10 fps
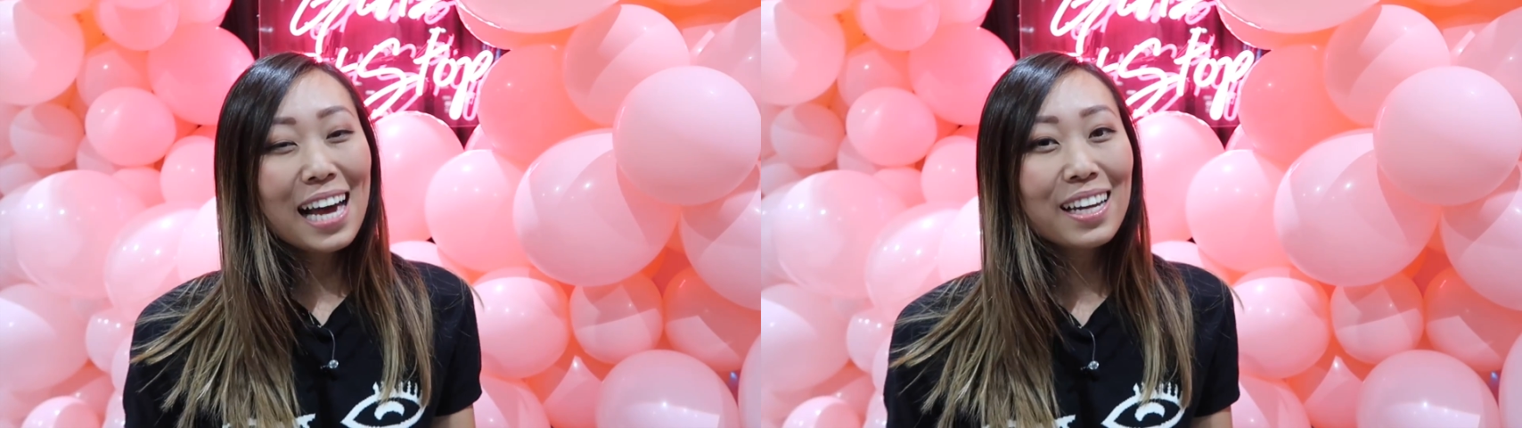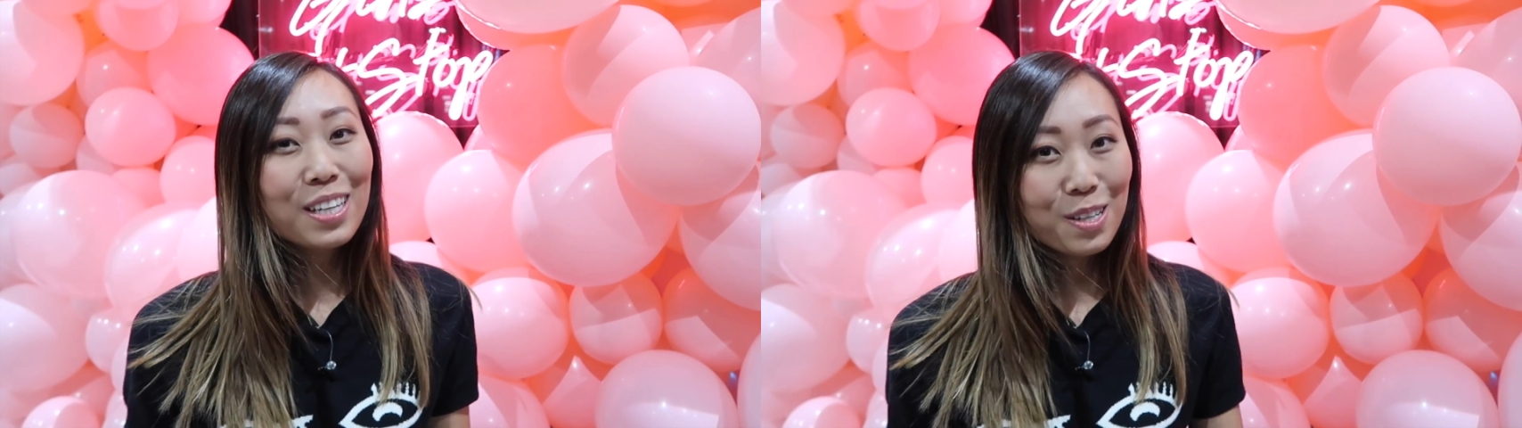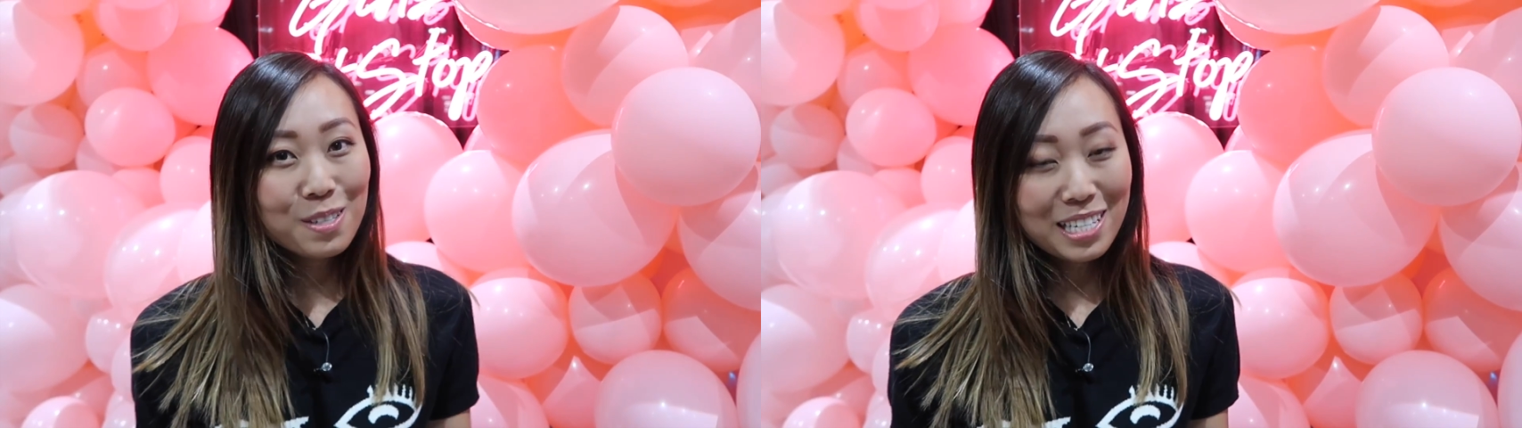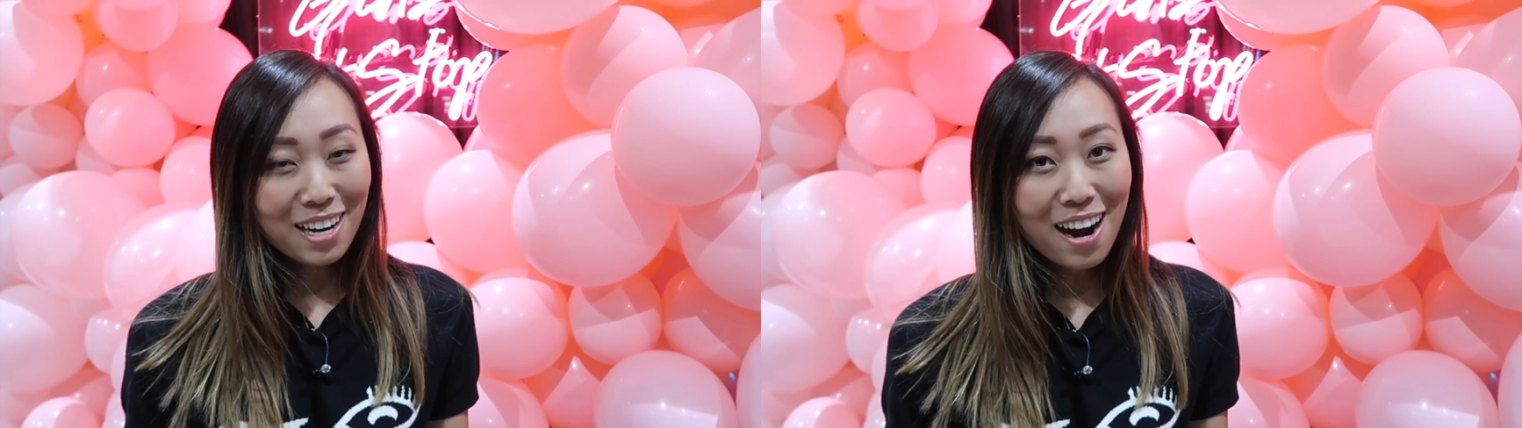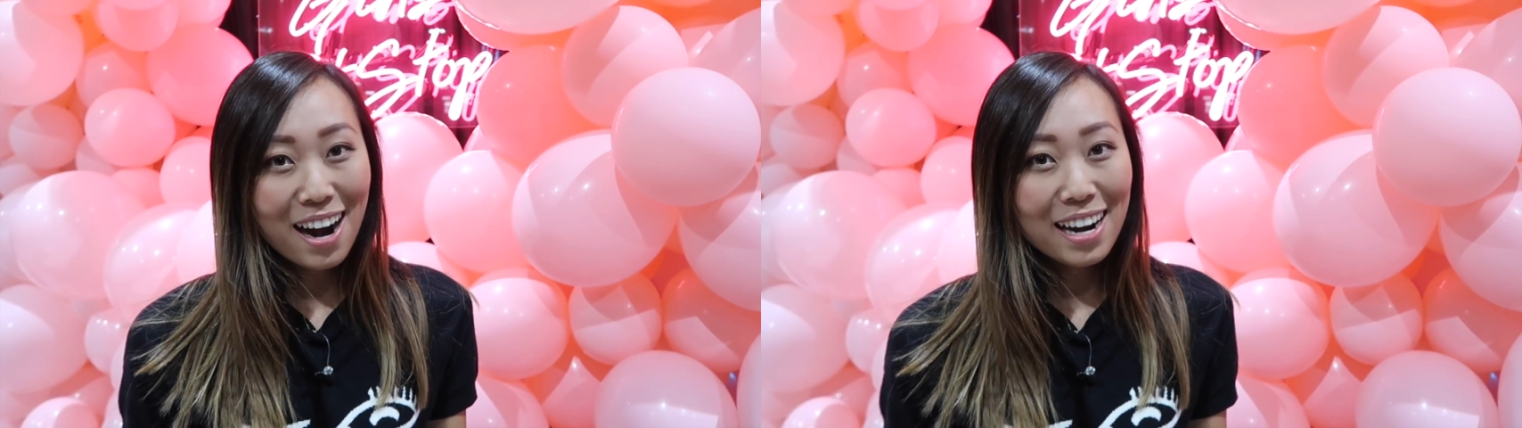had a
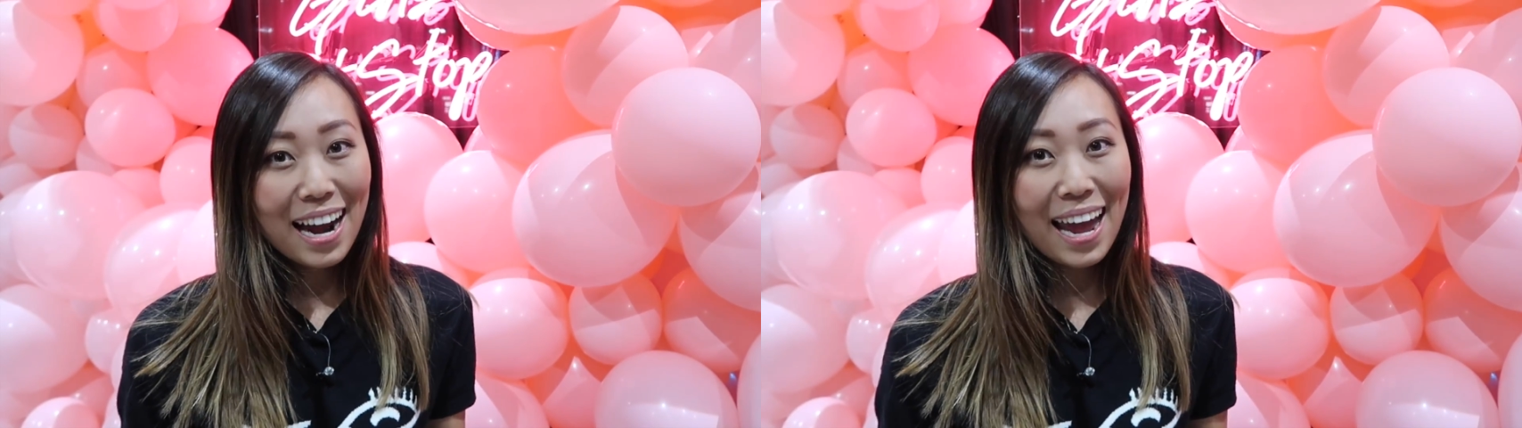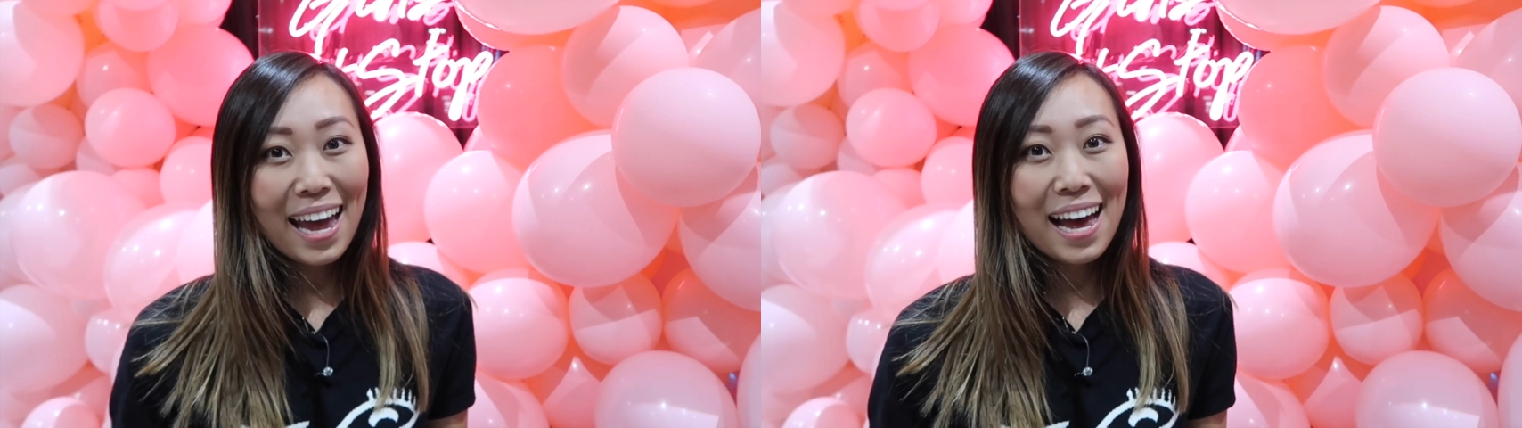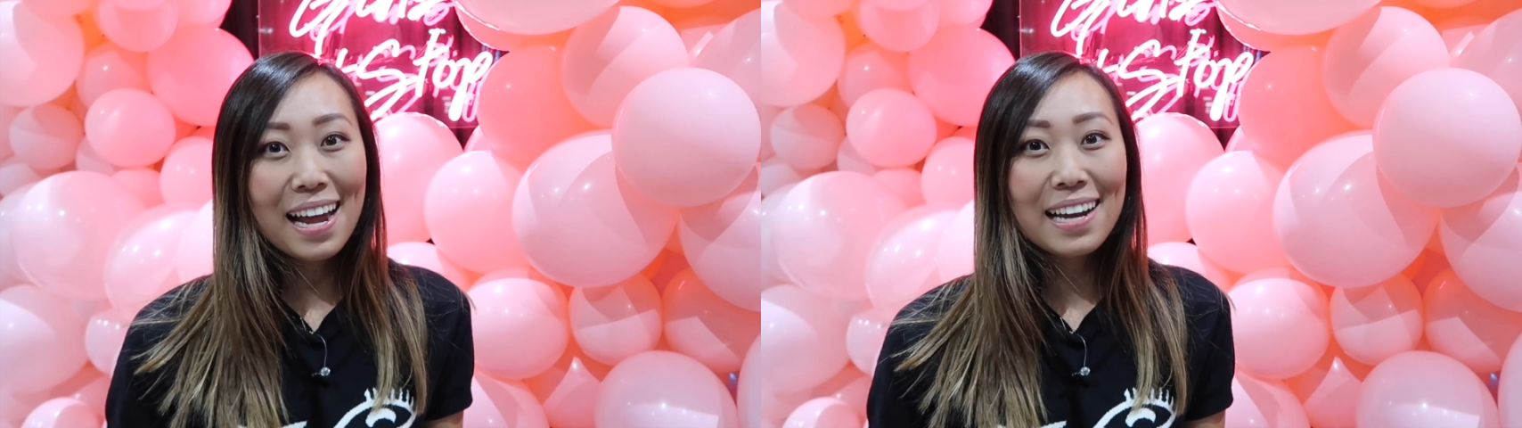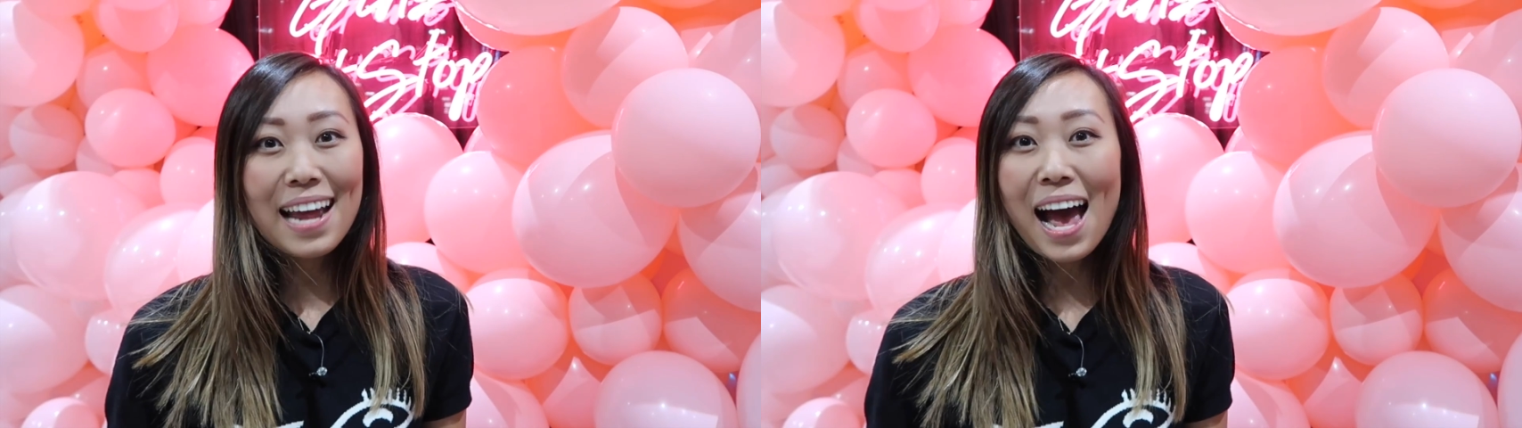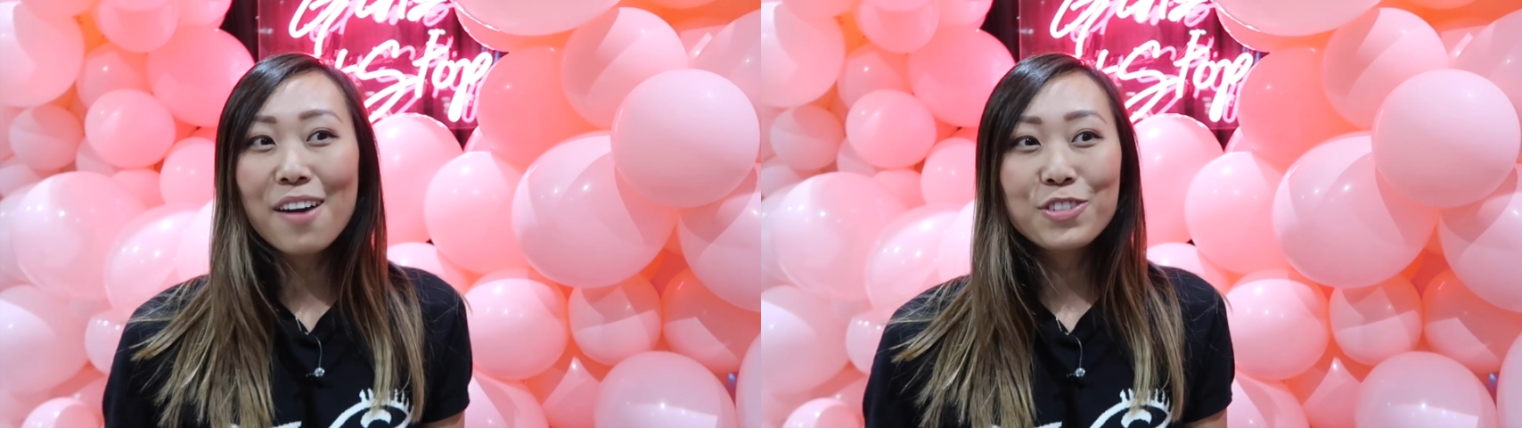used car,
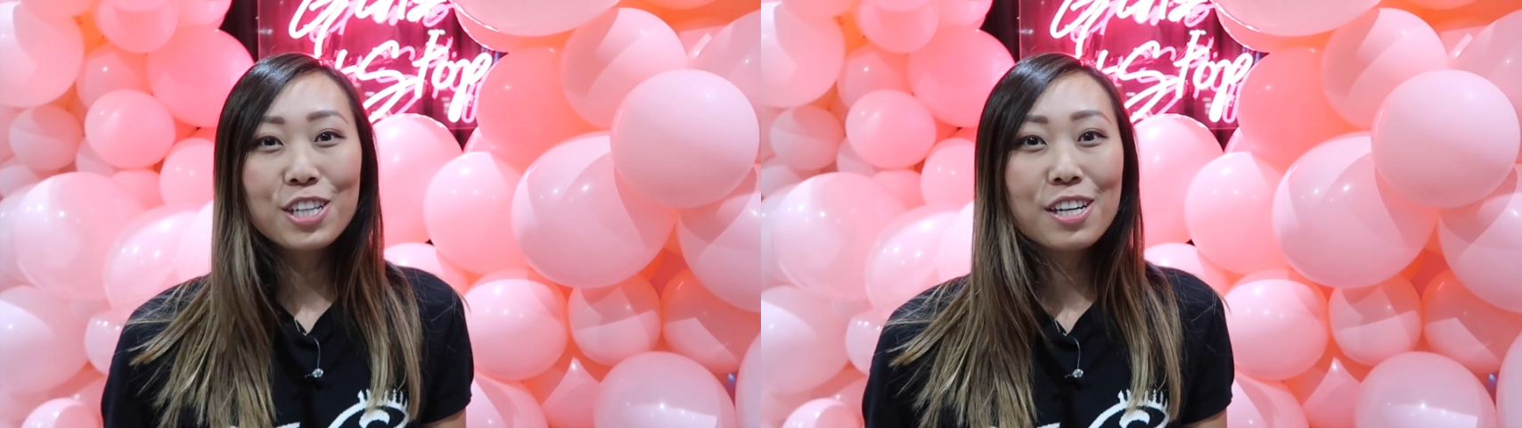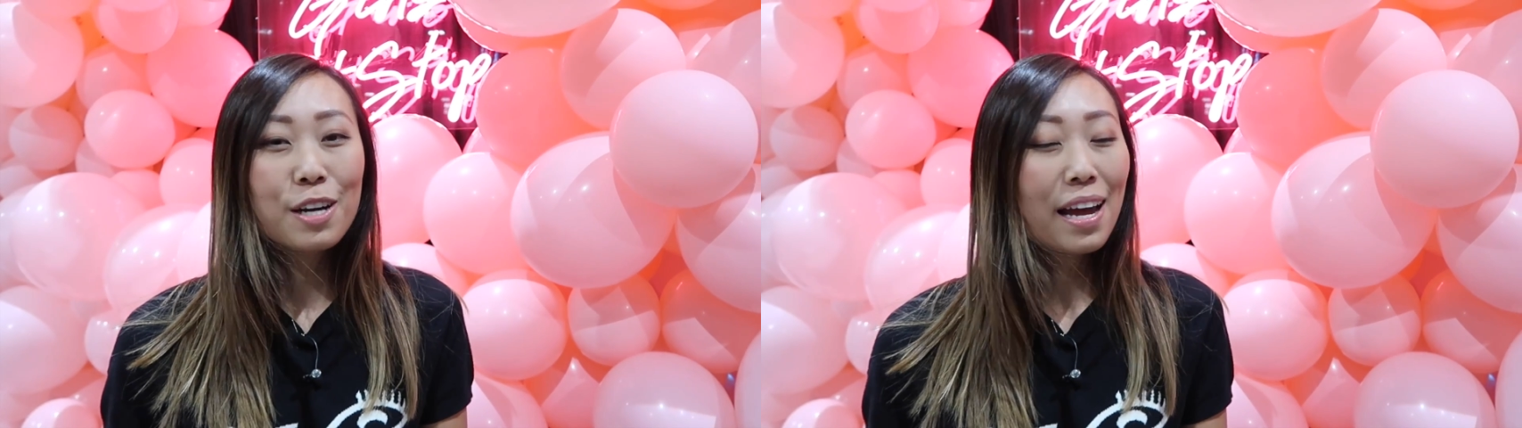and after